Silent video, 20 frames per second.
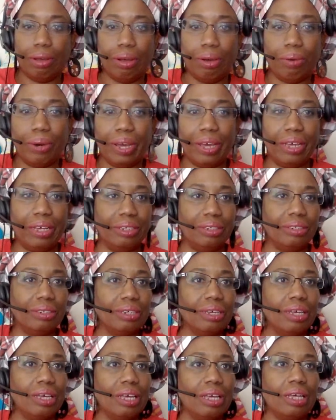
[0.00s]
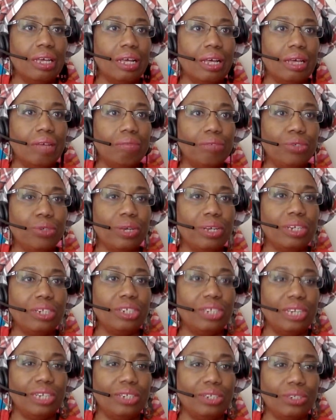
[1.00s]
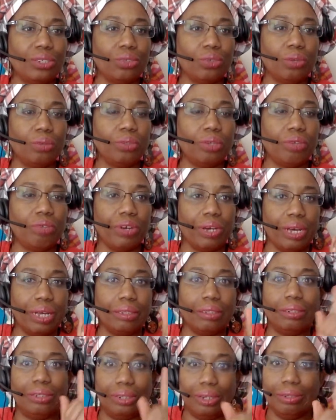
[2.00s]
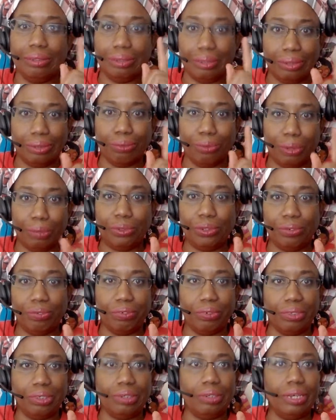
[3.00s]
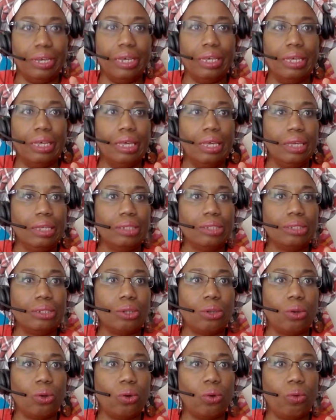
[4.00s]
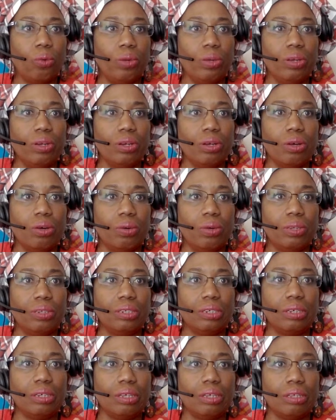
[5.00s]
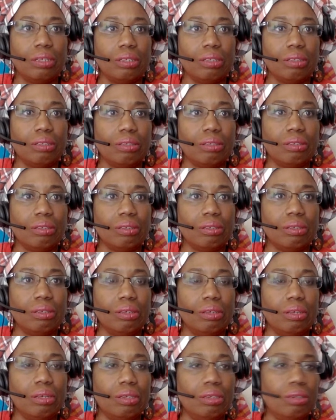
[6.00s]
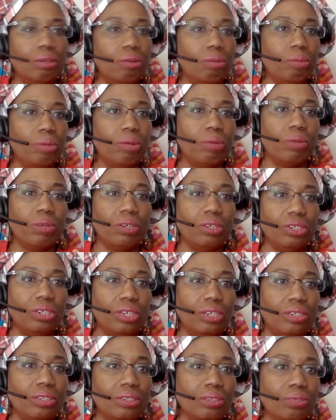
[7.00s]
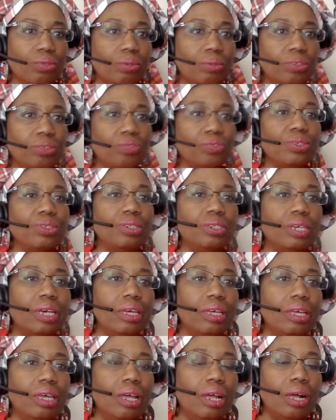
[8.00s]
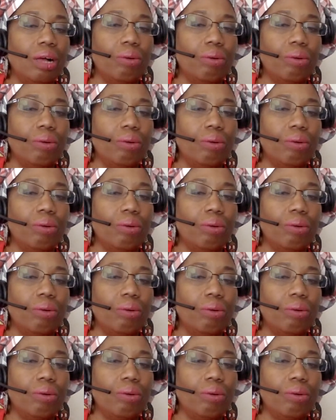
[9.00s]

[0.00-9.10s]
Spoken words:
All right. I'm trying to change the scripture. I forgot to change the scripture for today. So we're going to go into. Nope. I want to change the scripture for today.